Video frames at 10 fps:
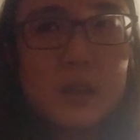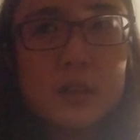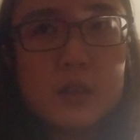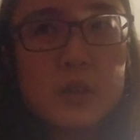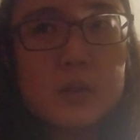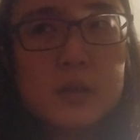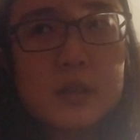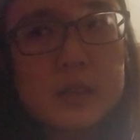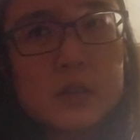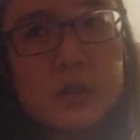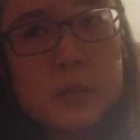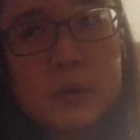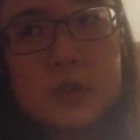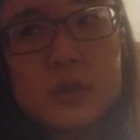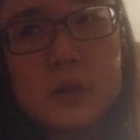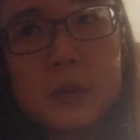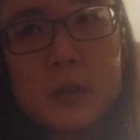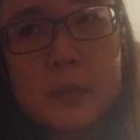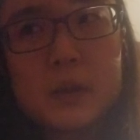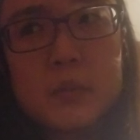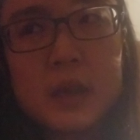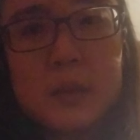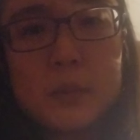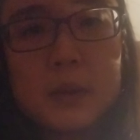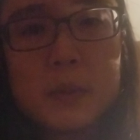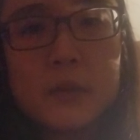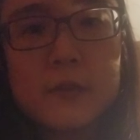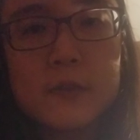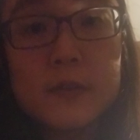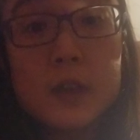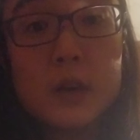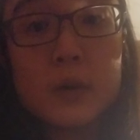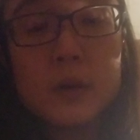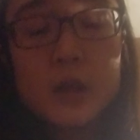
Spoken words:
not necessarily personally, but make people feel.